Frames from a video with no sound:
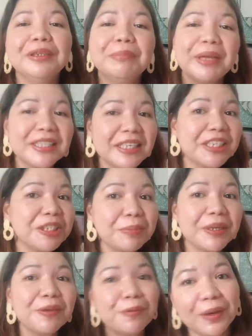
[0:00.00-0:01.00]
message
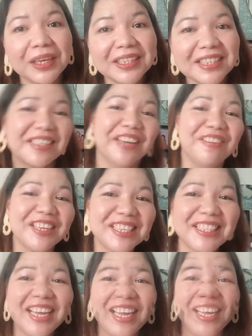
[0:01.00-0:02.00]
me once they
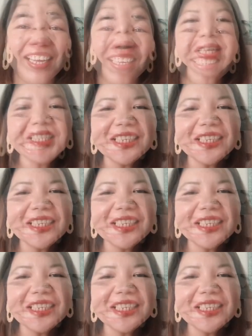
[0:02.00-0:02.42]
restock.